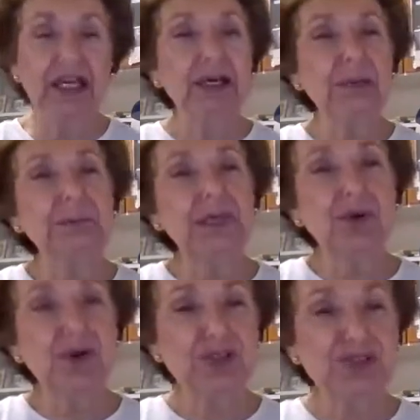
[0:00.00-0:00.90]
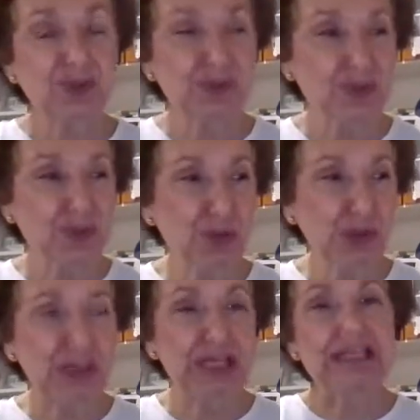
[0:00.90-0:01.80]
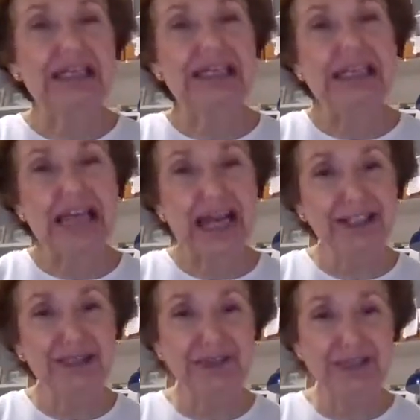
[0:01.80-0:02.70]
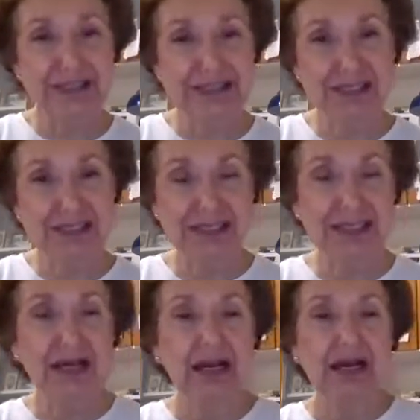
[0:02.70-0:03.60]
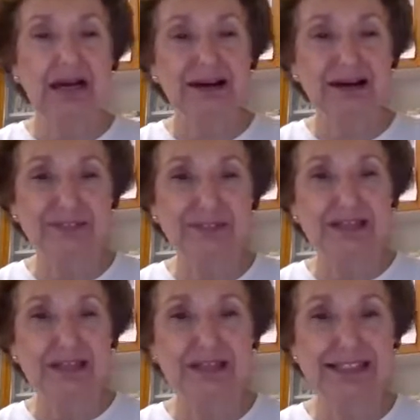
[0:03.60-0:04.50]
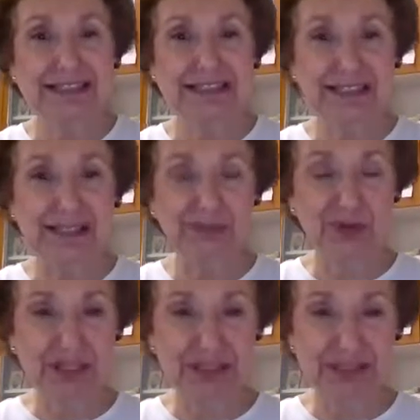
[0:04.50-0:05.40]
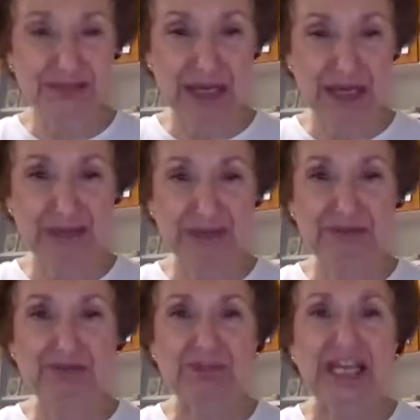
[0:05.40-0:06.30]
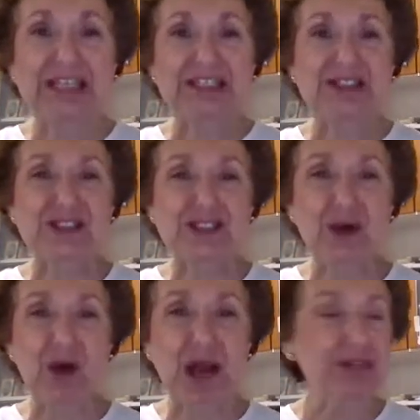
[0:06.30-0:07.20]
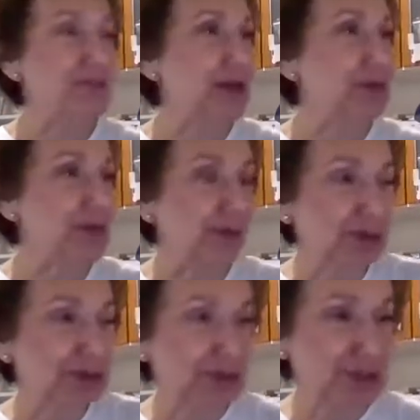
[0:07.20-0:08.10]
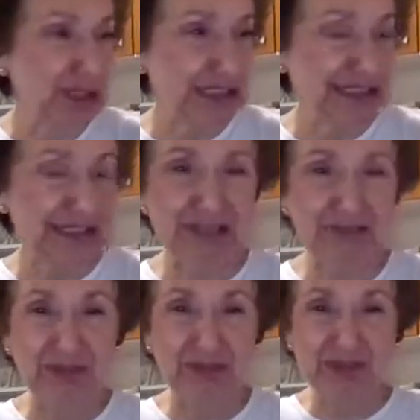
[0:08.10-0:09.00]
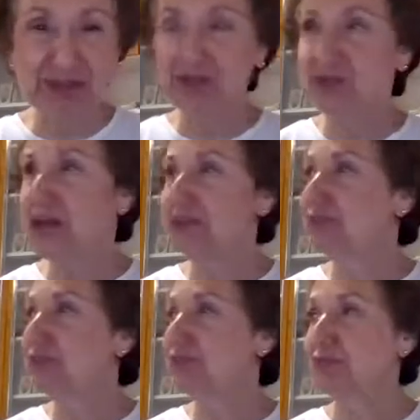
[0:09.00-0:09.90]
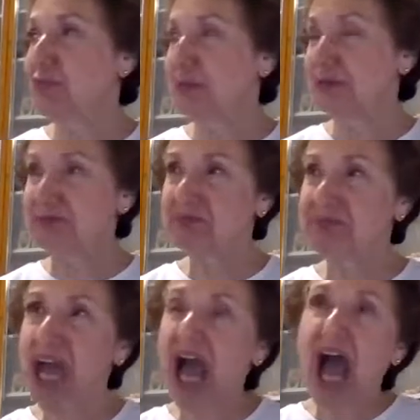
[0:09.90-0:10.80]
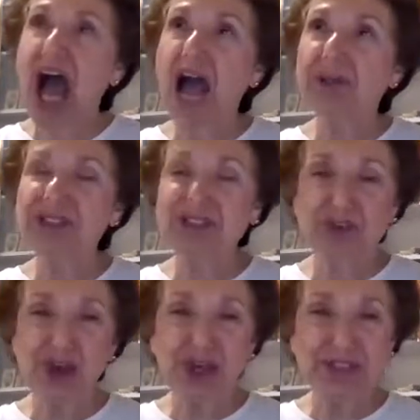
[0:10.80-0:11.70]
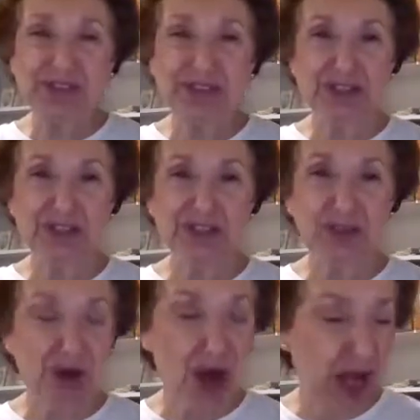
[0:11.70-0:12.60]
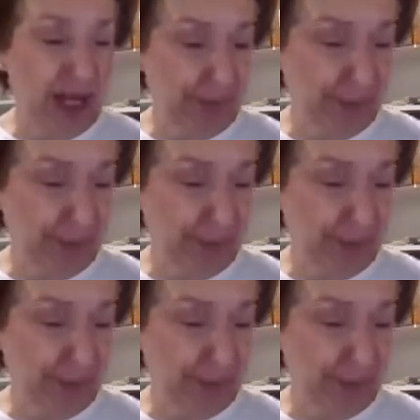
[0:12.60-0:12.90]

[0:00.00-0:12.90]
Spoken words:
but also toward the accuracy of the things that I'm writing about. So I remember one criticism I was so grateful for. I was trying to describe